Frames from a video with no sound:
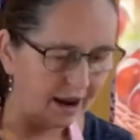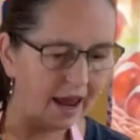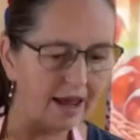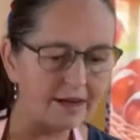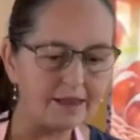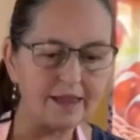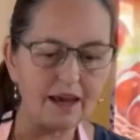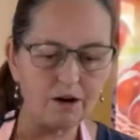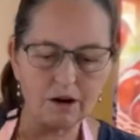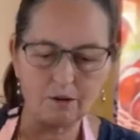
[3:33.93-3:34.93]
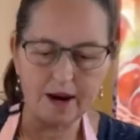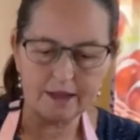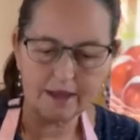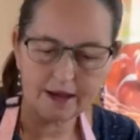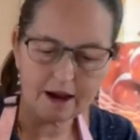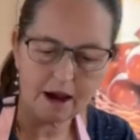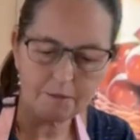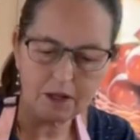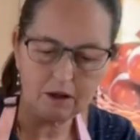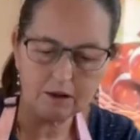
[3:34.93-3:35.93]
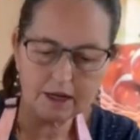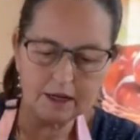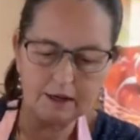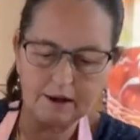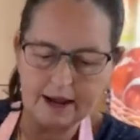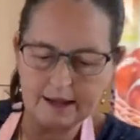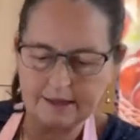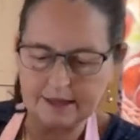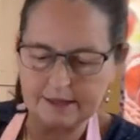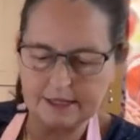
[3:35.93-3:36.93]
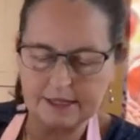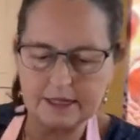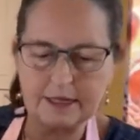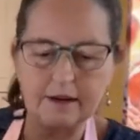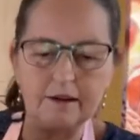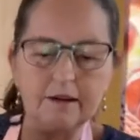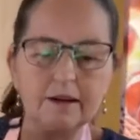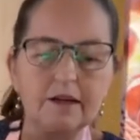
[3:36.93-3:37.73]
And they are great. They come looking like this, just little